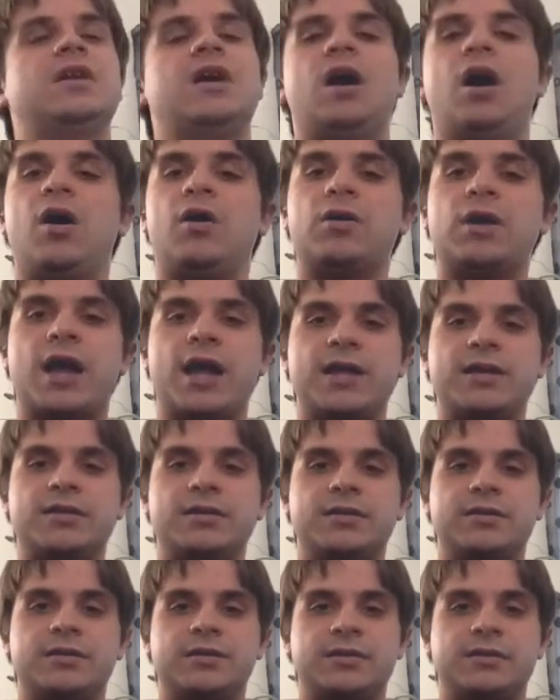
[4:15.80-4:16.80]
Alright,
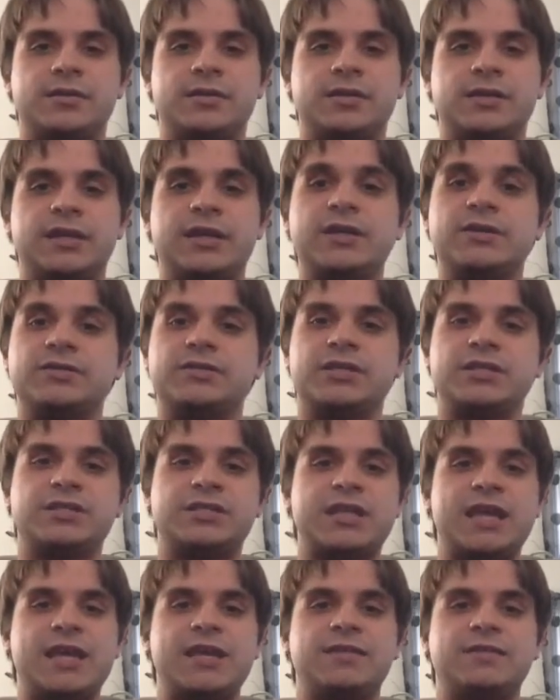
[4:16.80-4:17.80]
here's the
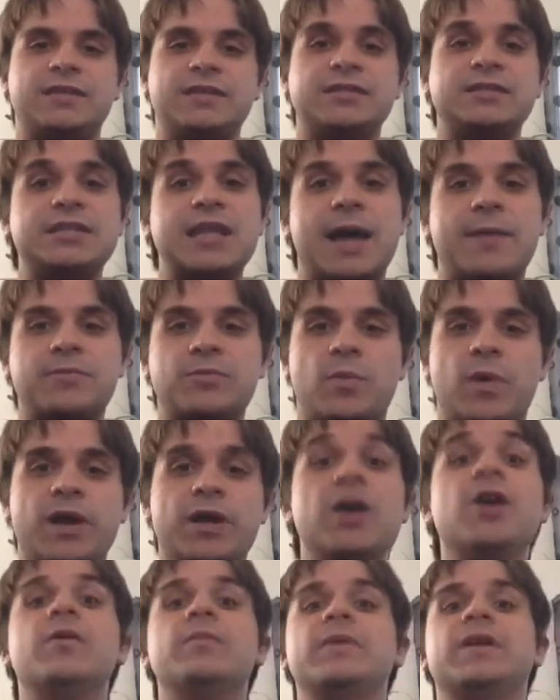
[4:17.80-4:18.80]
state that stopped
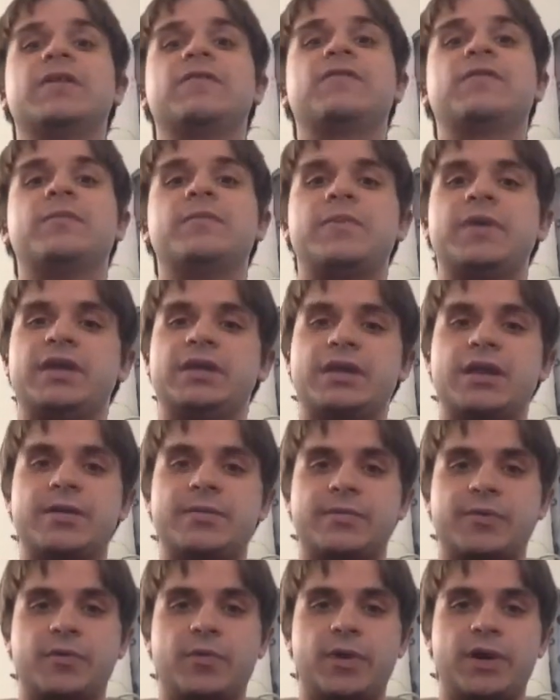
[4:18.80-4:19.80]
Wyoming from being
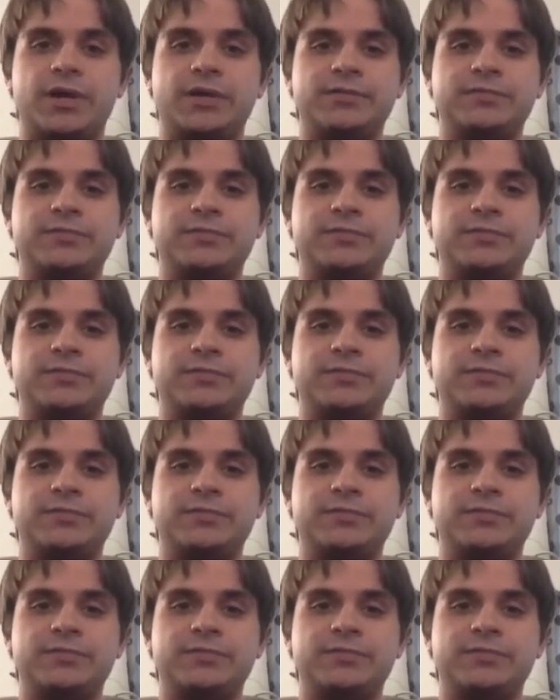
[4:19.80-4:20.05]
number 1.